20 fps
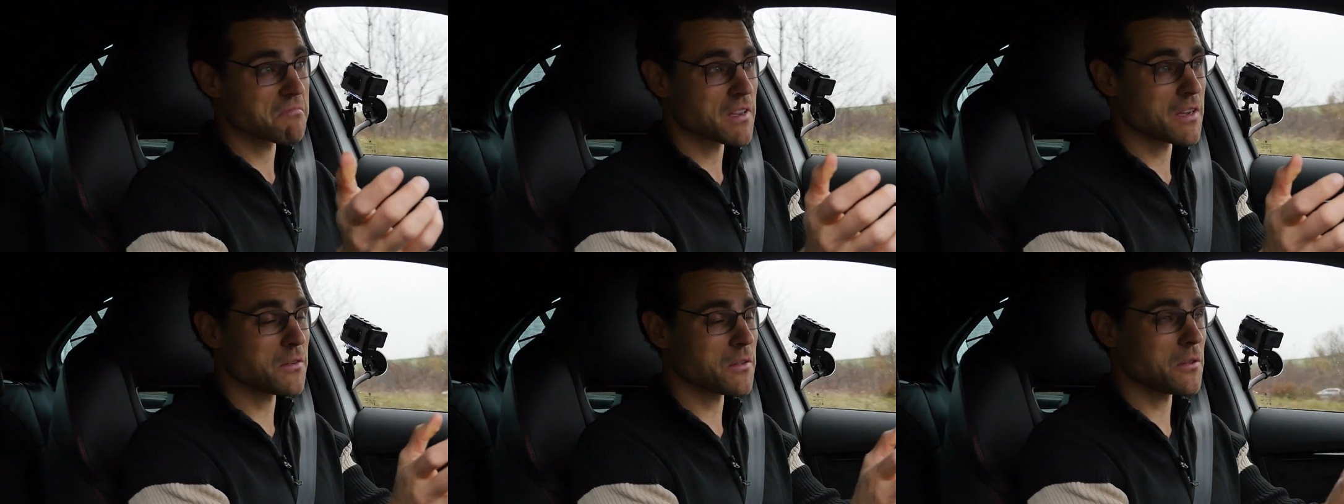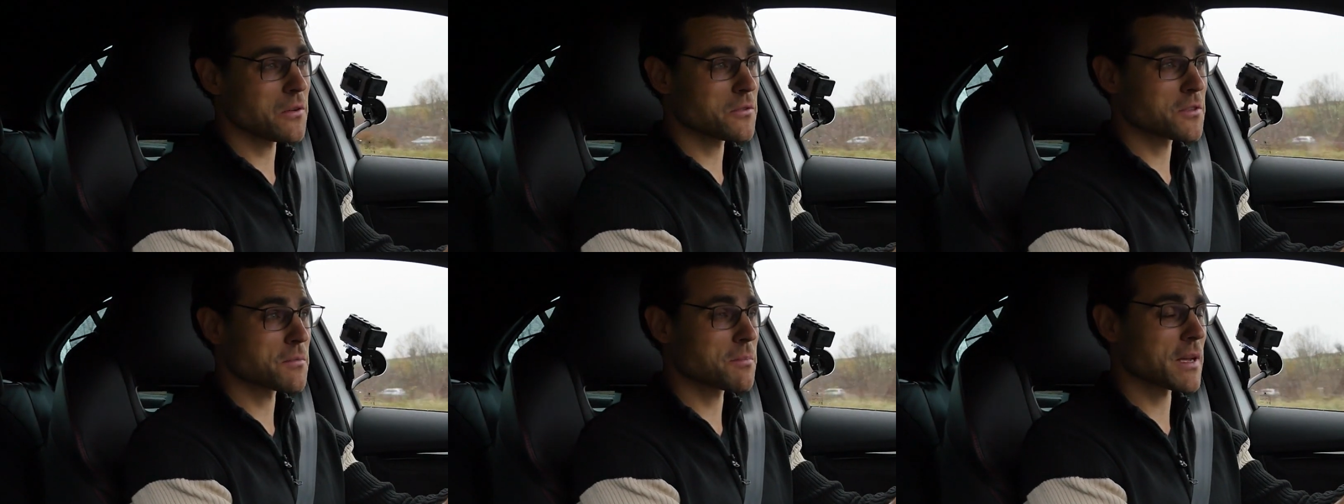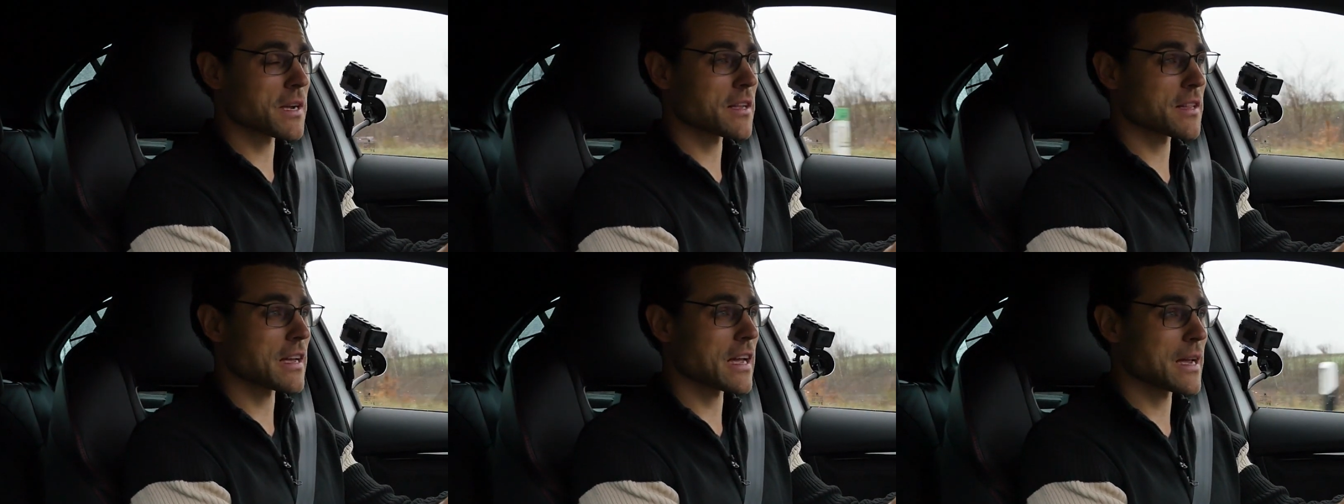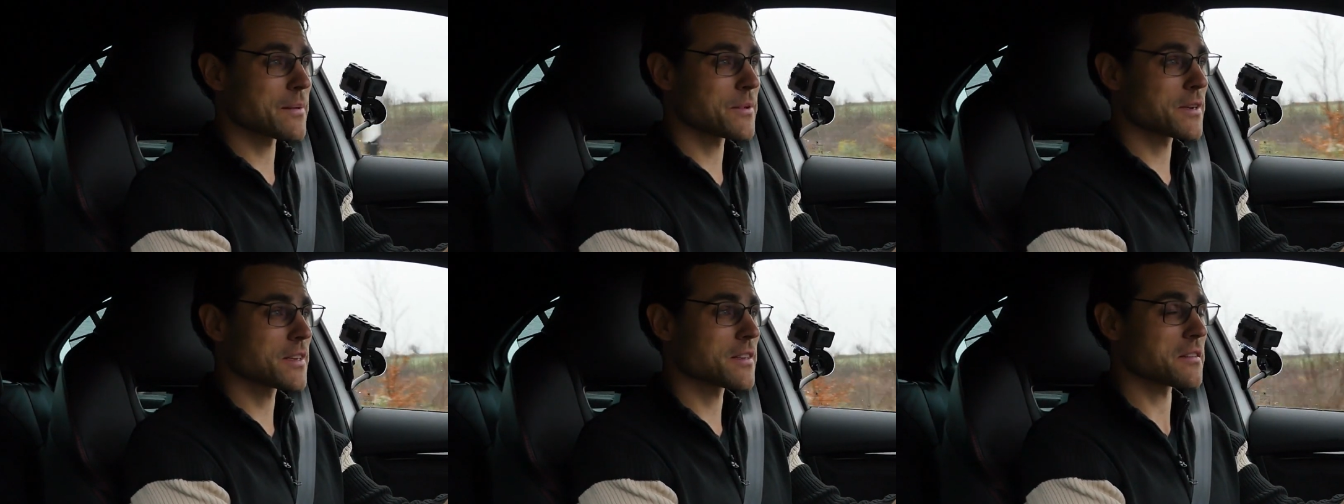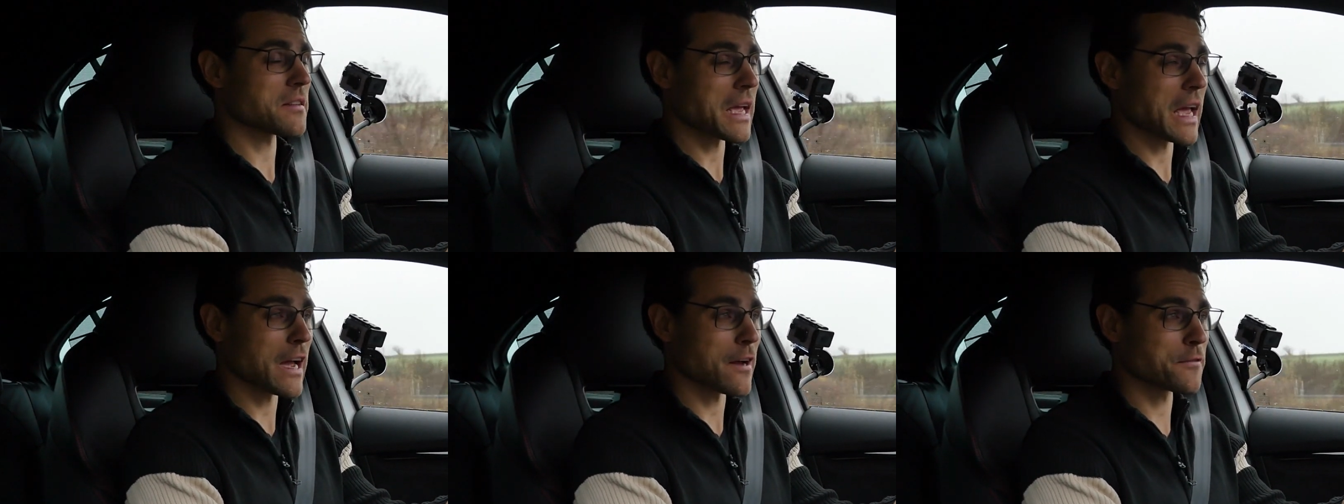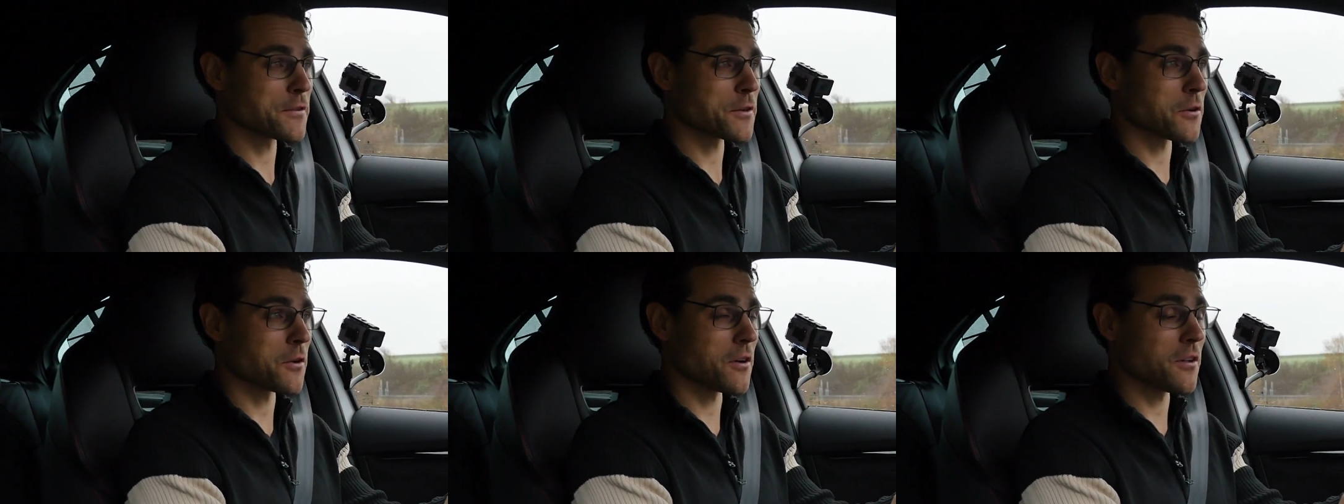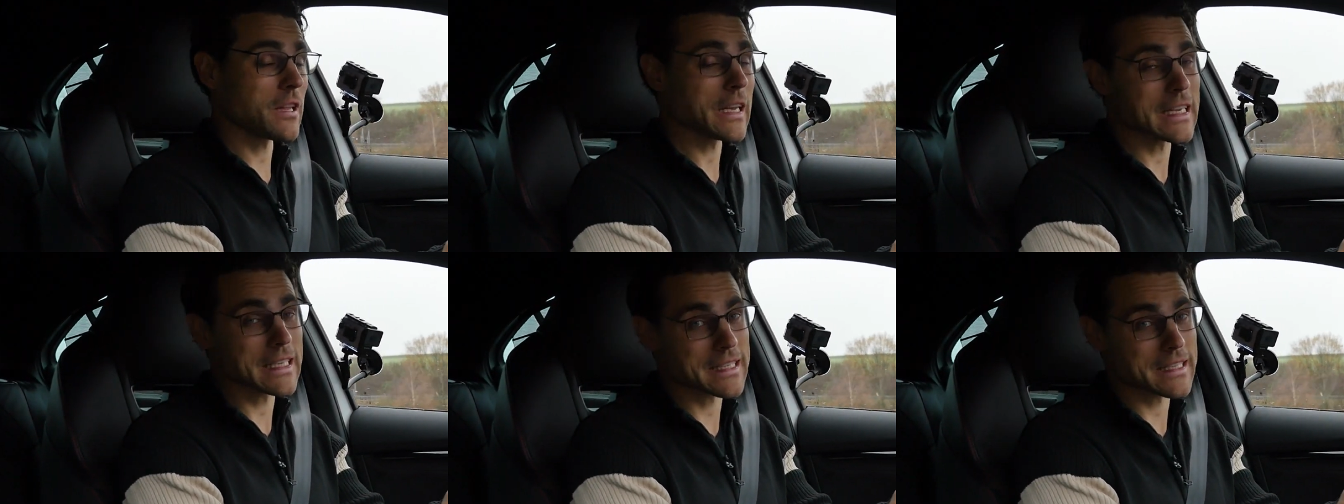Even though it's a plug-in hybrid, after
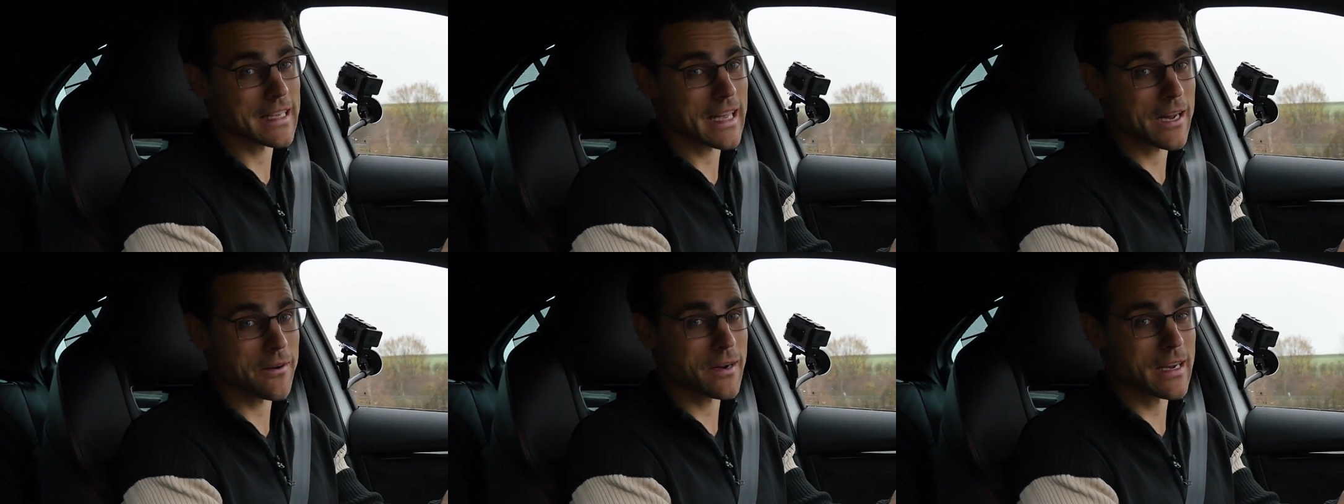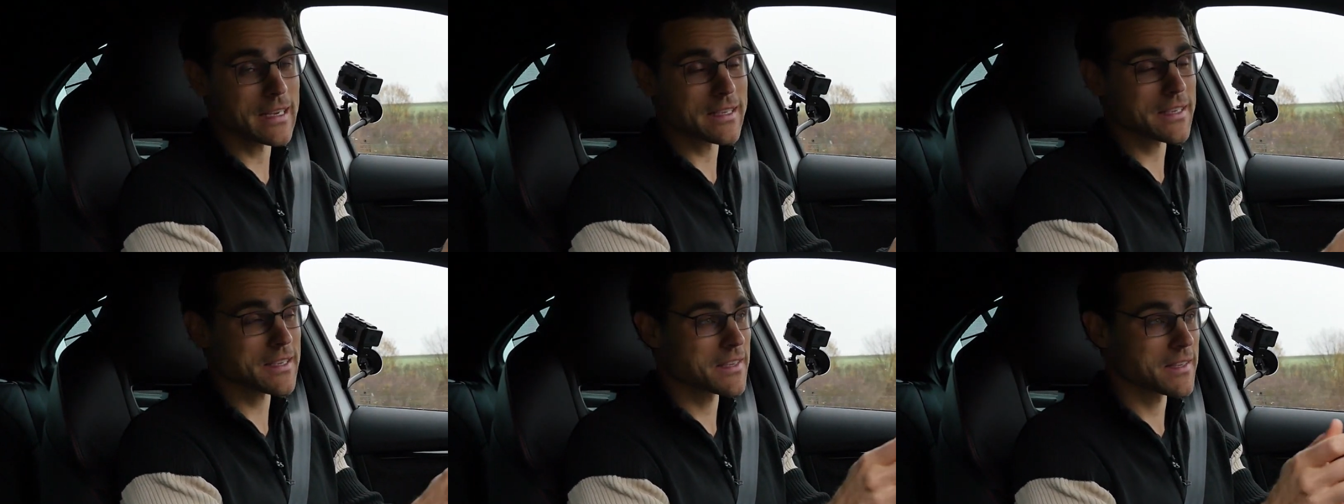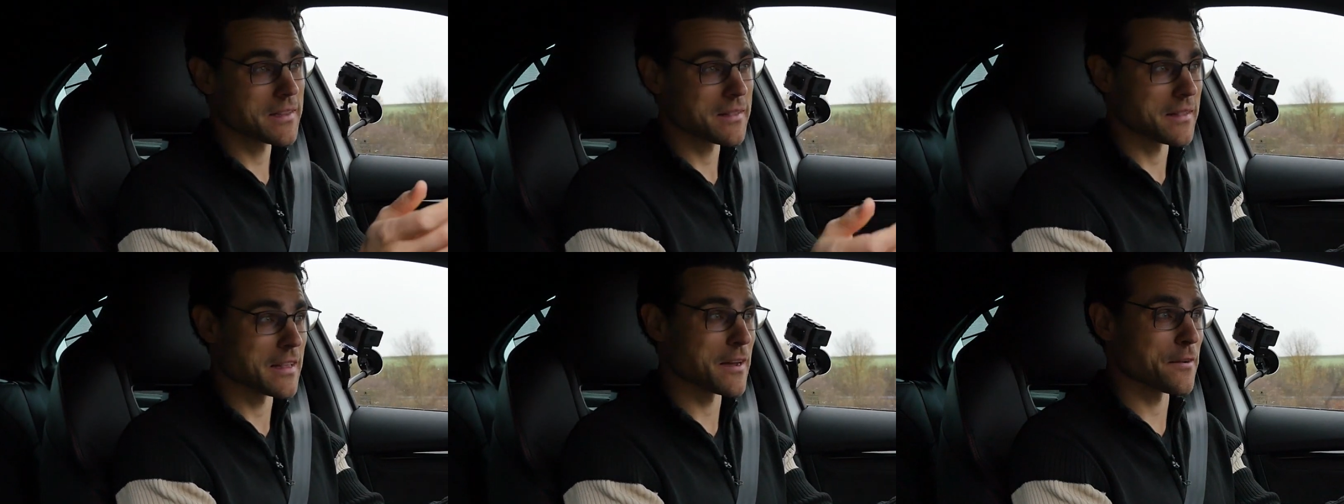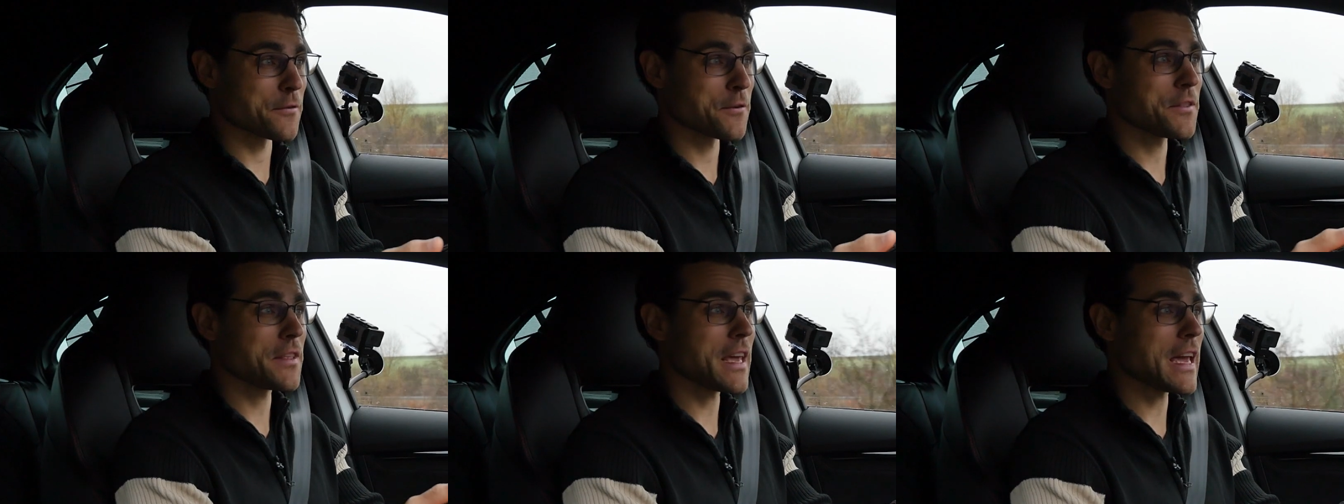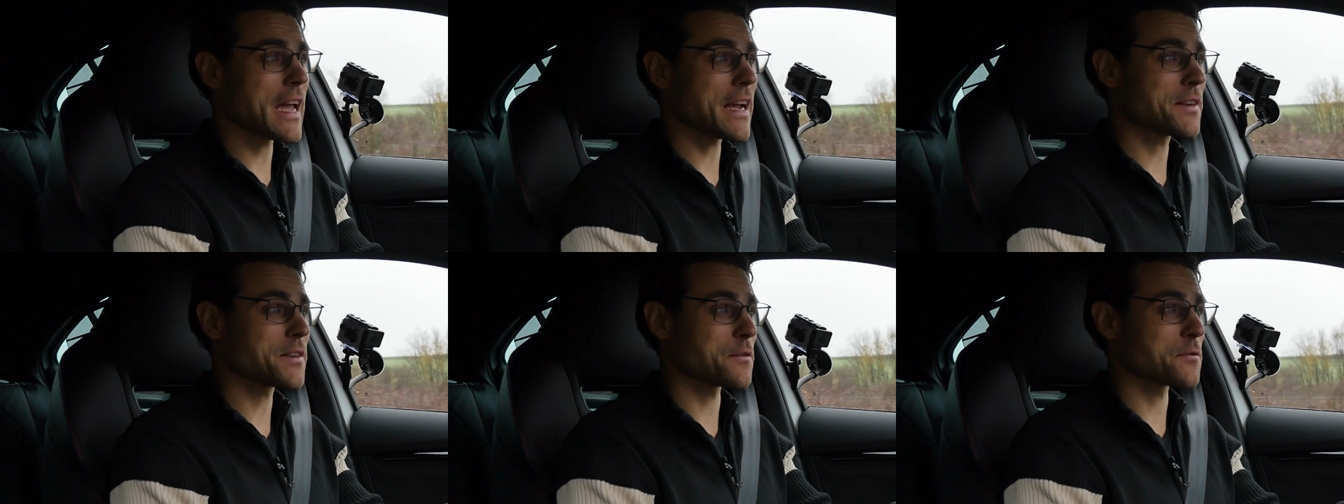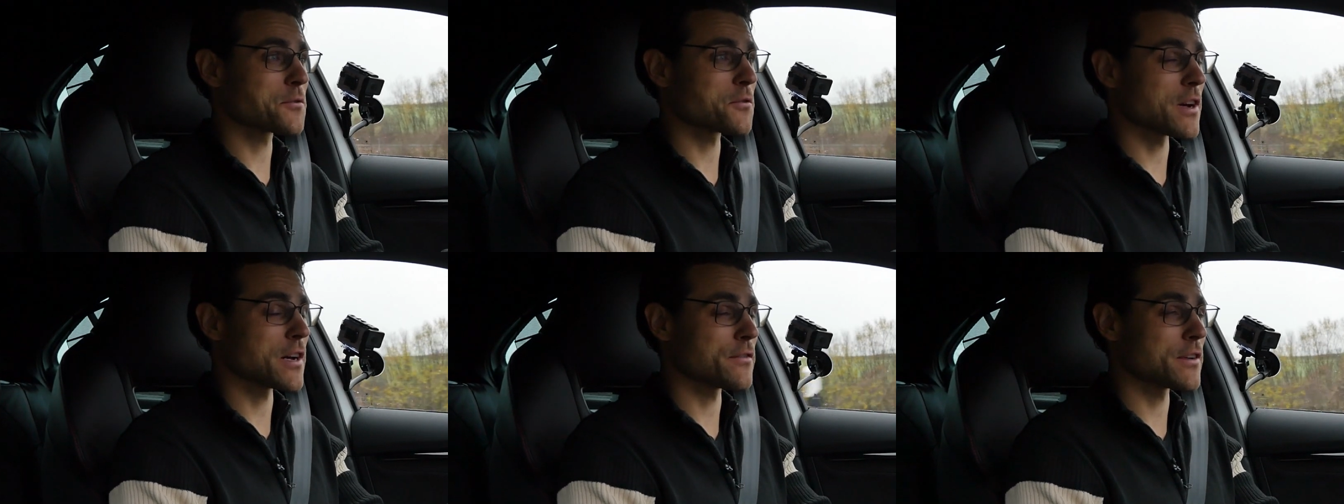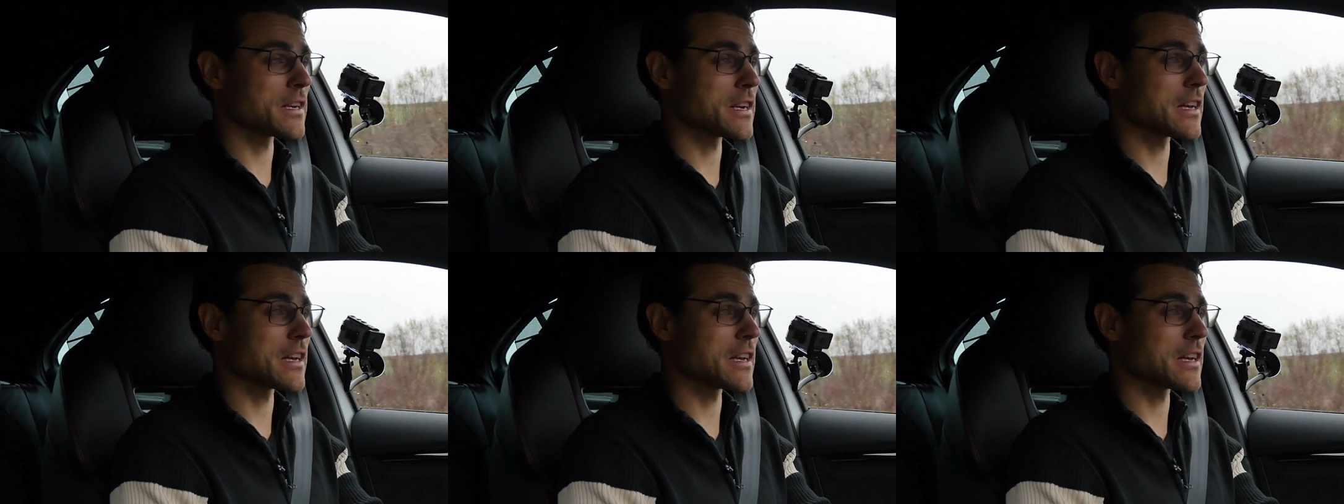all, it's an RS, therefore the Active Driving